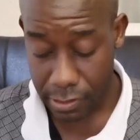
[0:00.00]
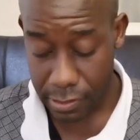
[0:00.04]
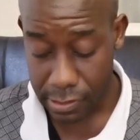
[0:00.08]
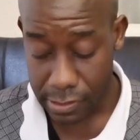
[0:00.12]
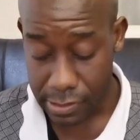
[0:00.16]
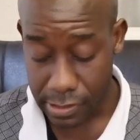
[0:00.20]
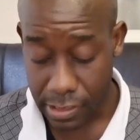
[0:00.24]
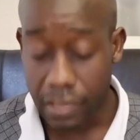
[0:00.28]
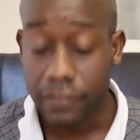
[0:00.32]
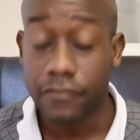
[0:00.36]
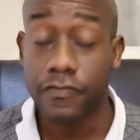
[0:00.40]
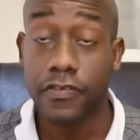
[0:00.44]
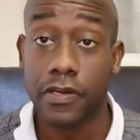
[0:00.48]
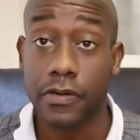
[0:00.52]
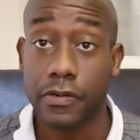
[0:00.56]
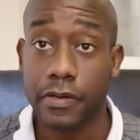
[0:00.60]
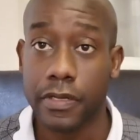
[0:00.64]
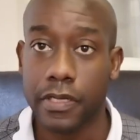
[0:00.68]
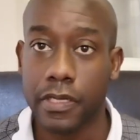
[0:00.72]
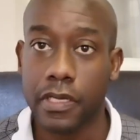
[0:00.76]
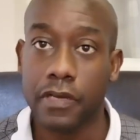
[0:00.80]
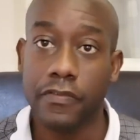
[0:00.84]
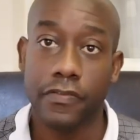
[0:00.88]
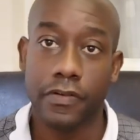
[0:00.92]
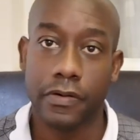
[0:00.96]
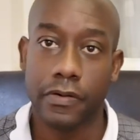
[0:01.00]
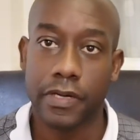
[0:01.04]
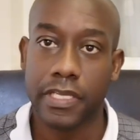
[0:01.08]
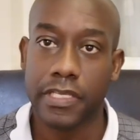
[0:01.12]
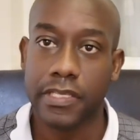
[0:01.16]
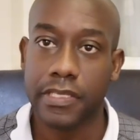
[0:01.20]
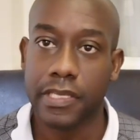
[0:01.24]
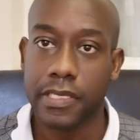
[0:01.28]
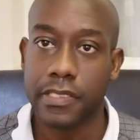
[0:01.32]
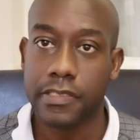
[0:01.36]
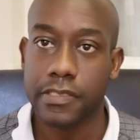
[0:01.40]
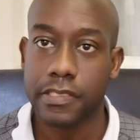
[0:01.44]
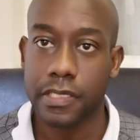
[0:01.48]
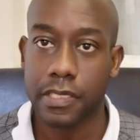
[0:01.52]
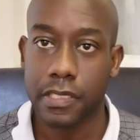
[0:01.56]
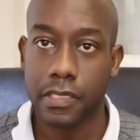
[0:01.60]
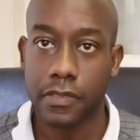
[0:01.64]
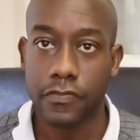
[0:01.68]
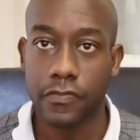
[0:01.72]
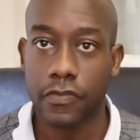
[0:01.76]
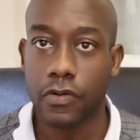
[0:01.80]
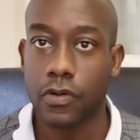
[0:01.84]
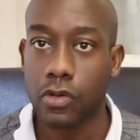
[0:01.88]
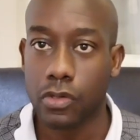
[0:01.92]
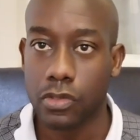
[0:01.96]
is Afari. Afari, thanks again
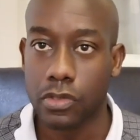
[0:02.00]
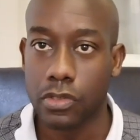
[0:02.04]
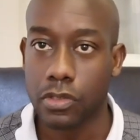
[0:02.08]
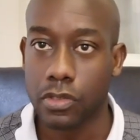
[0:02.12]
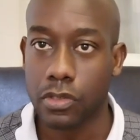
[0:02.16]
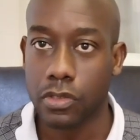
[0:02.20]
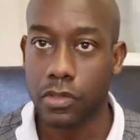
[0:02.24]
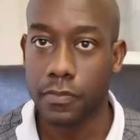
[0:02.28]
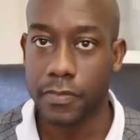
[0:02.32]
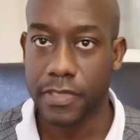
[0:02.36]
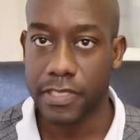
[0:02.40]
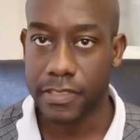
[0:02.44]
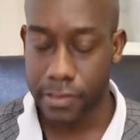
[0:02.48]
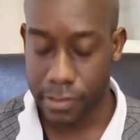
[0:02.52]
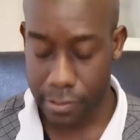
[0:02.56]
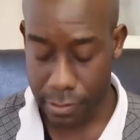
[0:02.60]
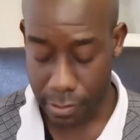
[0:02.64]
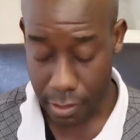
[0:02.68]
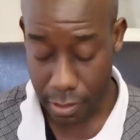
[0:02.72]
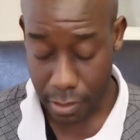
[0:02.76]
for all your comments.